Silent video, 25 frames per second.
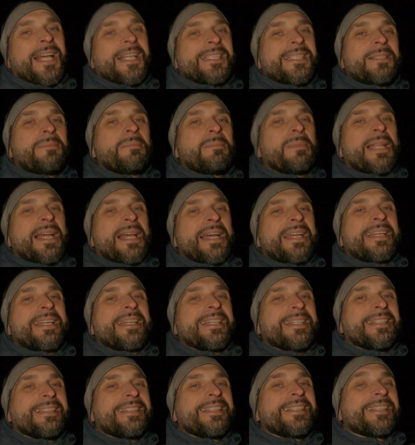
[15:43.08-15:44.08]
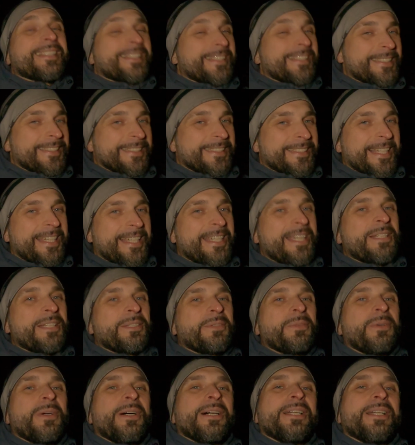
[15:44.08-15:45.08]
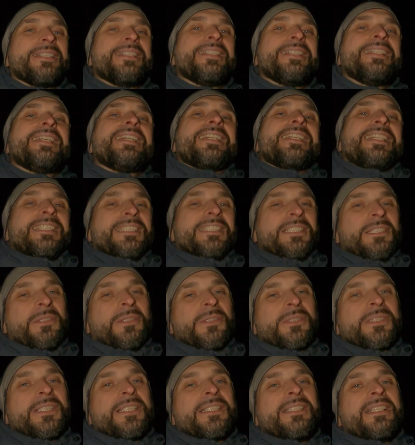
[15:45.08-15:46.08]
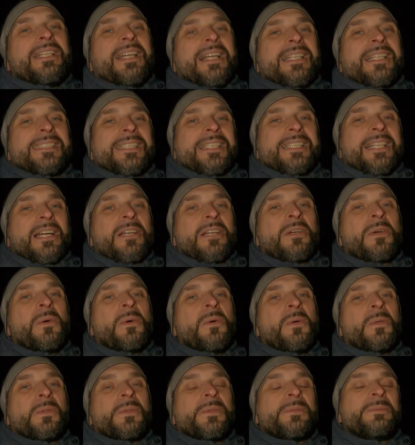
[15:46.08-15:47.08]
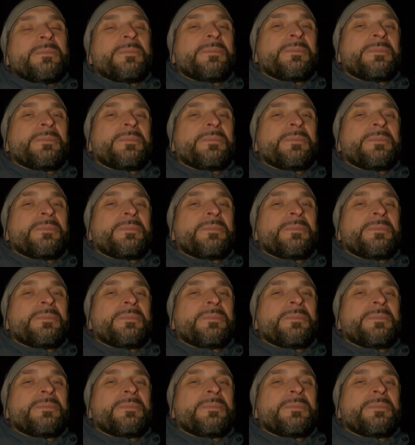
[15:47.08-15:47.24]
as a blanket. Second one is use it as a cocoon.